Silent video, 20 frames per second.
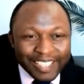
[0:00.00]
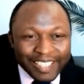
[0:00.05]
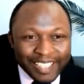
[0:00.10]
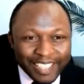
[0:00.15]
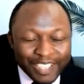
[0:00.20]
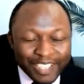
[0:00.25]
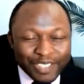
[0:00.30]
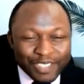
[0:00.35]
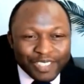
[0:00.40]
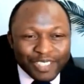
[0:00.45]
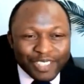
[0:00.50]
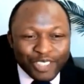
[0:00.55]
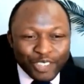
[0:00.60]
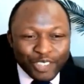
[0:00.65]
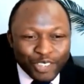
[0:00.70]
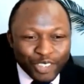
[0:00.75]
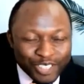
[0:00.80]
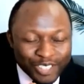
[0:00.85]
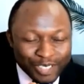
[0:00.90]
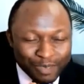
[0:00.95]
He's
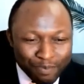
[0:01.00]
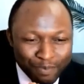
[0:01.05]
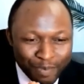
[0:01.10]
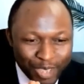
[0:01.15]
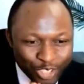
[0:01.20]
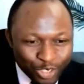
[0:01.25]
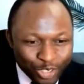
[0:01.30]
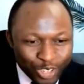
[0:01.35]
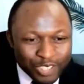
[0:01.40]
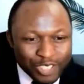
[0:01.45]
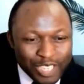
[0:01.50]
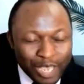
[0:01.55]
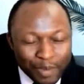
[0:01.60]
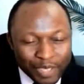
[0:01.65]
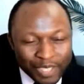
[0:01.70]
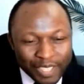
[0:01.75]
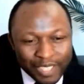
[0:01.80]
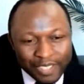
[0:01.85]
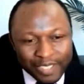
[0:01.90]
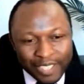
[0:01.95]
got a major
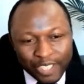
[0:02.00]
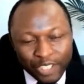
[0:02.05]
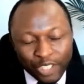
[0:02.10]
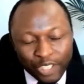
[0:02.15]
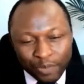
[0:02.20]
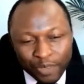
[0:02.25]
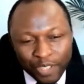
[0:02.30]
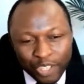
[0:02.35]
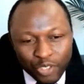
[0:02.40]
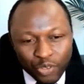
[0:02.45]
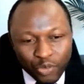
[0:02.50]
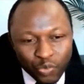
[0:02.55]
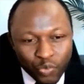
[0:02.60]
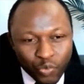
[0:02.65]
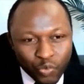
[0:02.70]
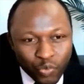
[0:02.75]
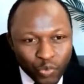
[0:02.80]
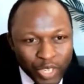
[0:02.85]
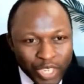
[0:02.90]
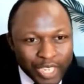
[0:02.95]
assignment that signed up this
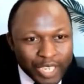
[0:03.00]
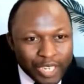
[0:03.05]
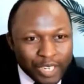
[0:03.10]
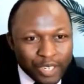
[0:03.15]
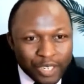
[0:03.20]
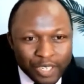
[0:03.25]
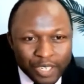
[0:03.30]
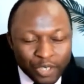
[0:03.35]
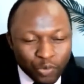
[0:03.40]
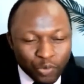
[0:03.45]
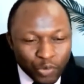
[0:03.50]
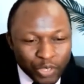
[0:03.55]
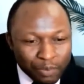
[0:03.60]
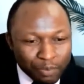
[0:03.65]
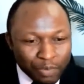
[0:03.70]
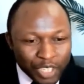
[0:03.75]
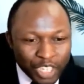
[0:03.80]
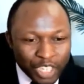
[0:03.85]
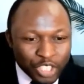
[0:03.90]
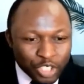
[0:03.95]
weekend with the
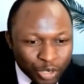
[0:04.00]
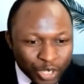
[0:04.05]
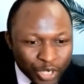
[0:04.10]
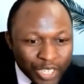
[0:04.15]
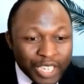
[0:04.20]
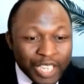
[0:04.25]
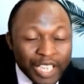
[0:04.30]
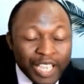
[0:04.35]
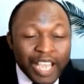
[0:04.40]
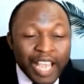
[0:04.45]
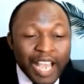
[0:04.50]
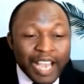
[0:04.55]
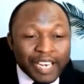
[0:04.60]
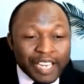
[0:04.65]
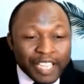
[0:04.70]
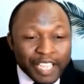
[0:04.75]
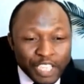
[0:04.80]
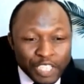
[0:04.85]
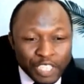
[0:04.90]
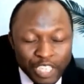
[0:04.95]
military, and
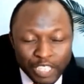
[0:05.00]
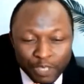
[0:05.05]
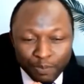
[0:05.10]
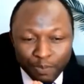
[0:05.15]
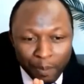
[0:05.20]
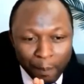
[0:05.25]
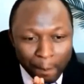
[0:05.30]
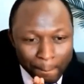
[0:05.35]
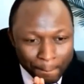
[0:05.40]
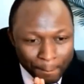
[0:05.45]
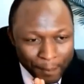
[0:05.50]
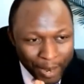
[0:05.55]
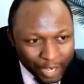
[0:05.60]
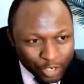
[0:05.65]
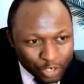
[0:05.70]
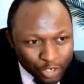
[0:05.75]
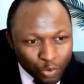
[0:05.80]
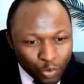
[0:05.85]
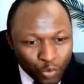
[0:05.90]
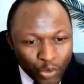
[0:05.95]
it's been
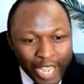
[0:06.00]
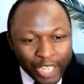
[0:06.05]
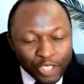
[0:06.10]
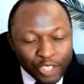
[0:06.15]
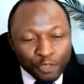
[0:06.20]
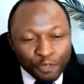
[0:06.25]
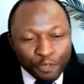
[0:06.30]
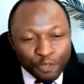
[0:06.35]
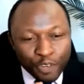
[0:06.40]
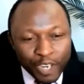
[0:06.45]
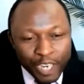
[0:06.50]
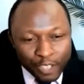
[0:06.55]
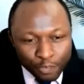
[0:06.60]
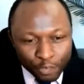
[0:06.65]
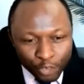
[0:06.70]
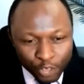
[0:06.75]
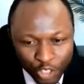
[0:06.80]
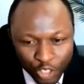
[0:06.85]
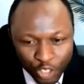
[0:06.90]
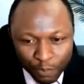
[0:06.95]
backed. We have to fight
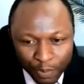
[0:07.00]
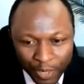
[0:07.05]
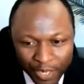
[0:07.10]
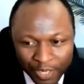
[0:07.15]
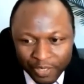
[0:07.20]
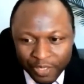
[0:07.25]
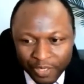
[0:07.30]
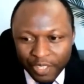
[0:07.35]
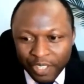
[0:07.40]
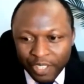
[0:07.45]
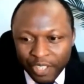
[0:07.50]
for this space.